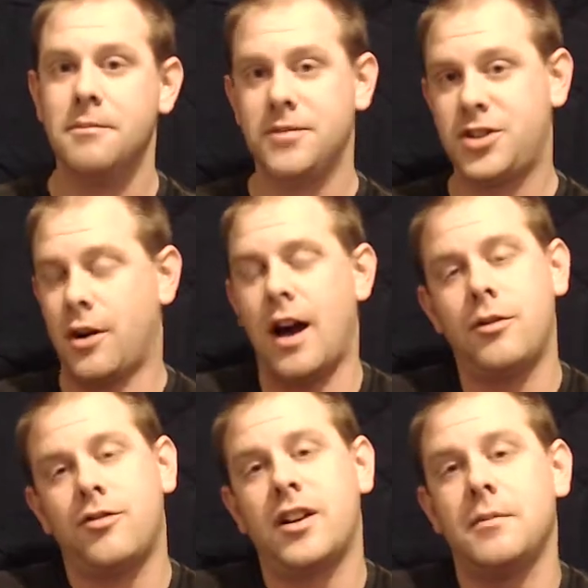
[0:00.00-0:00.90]
So I would
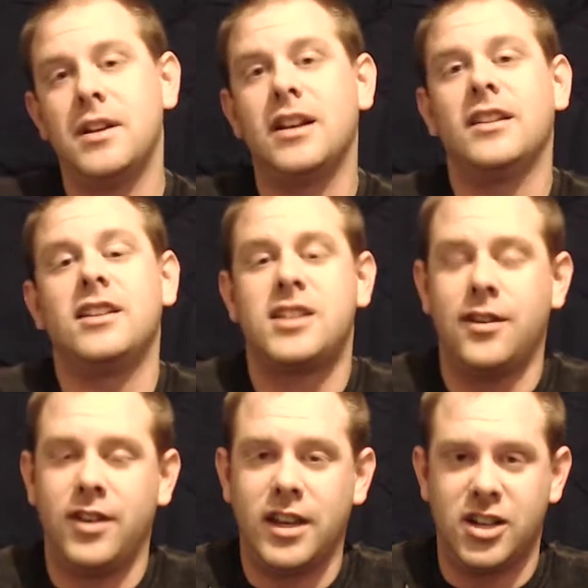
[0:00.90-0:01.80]
recommend at least
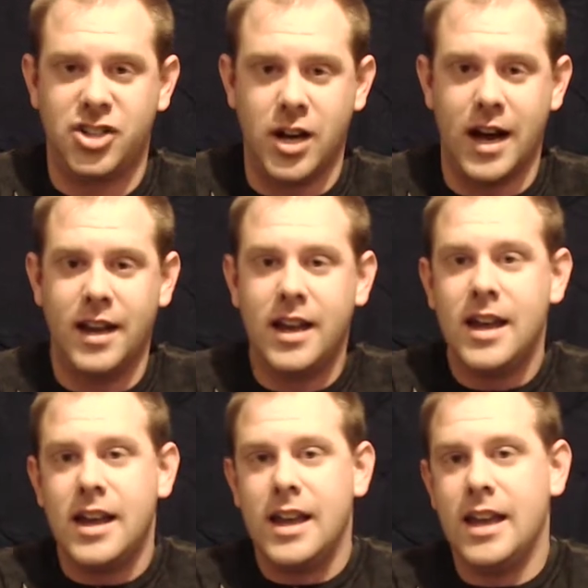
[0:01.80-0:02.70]
giving it a shot.
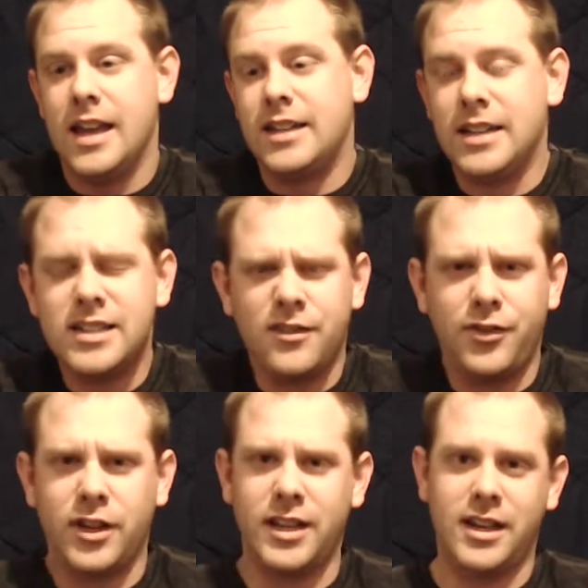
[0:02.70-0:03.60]
It doesn't
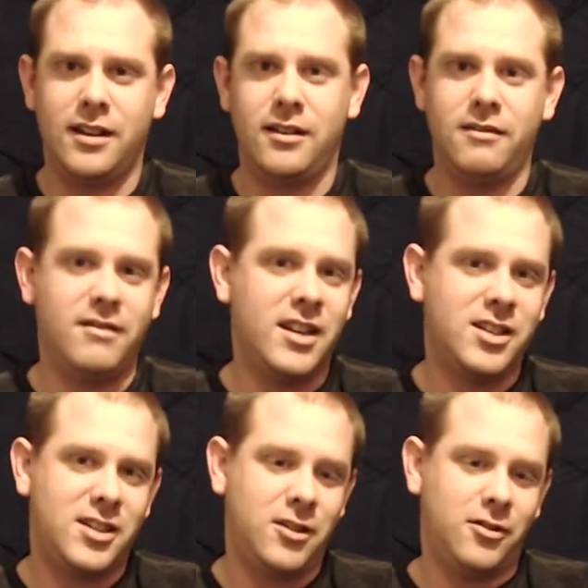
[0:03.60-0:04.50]
feel like it
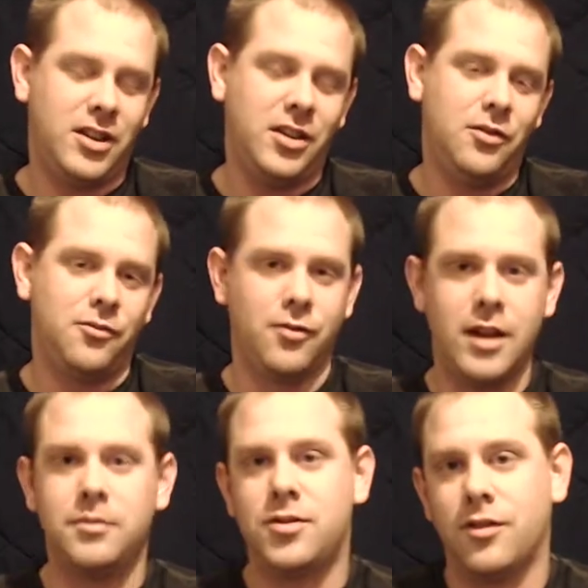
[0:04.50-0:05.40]
necessarily
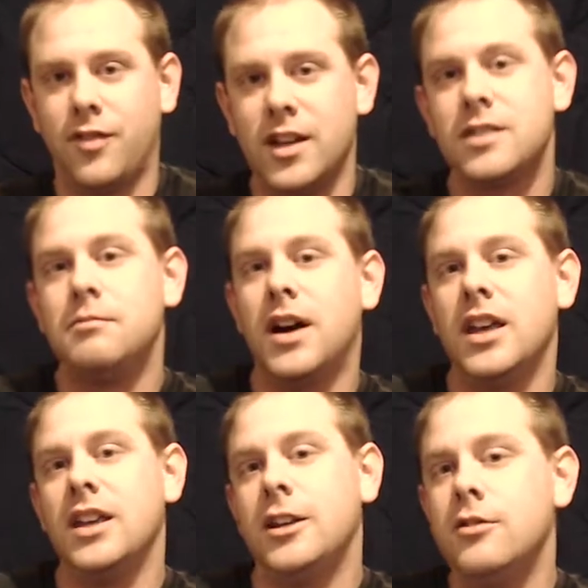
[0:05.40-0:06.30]
rapes your face,
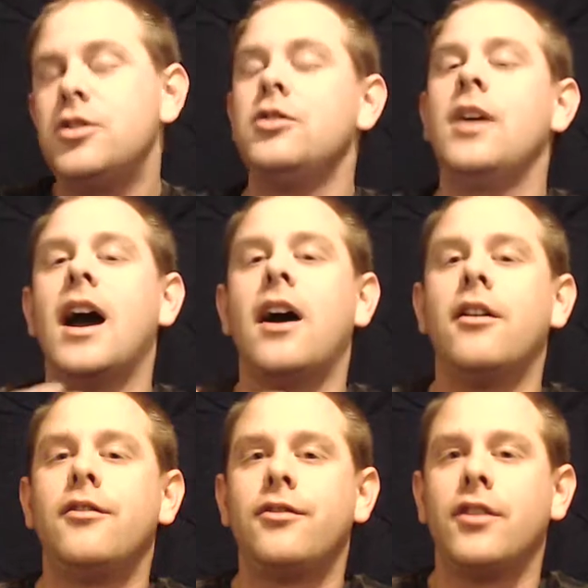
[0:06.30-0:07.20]
but you do
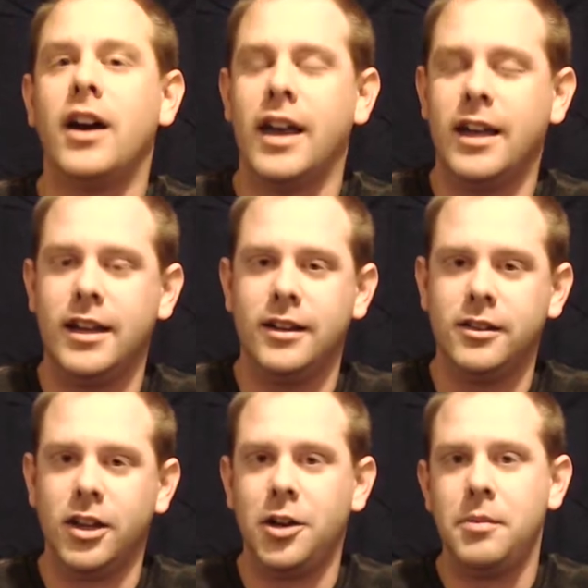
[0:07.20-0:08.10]
have a
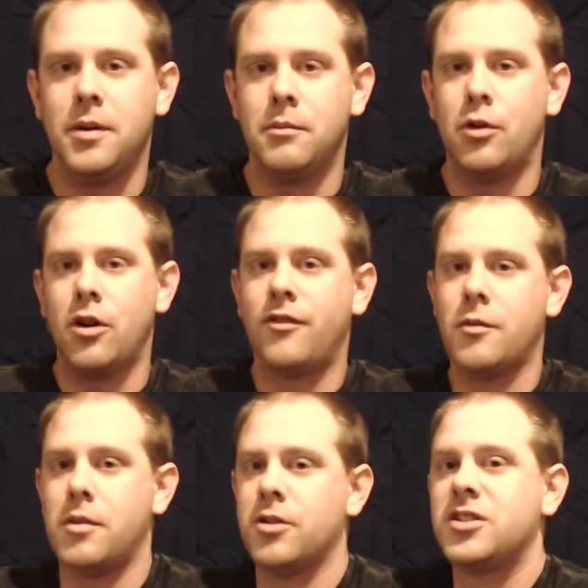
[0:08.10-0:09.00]
little bit more of a
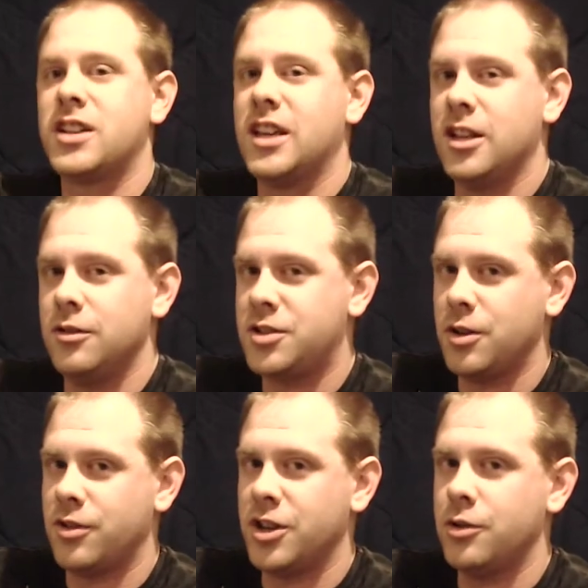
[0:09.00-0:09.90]
burn to get used to
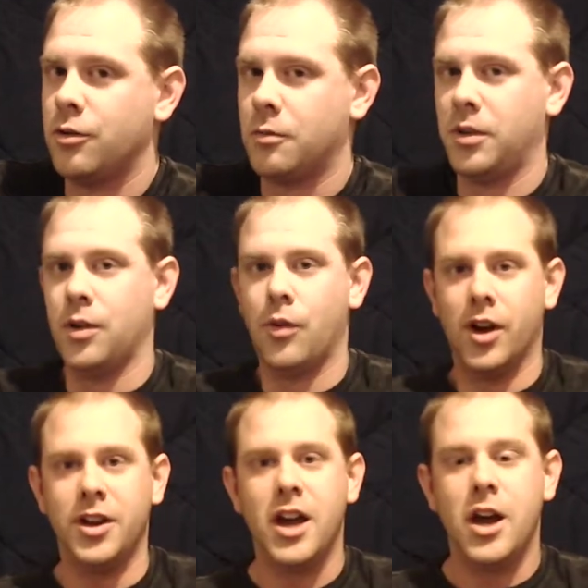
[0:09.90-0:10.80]
than you normally
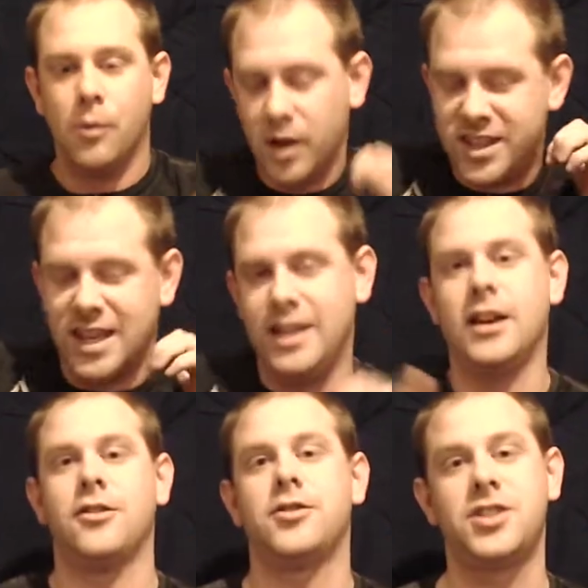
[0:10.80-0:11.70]
would with any
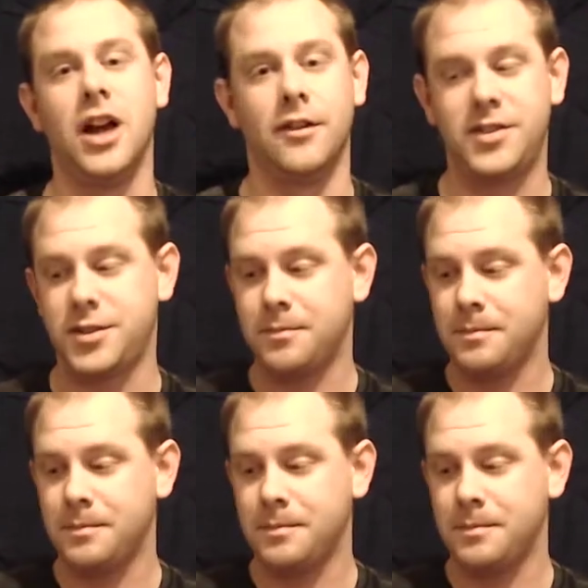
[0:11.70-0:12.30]
other snuffs.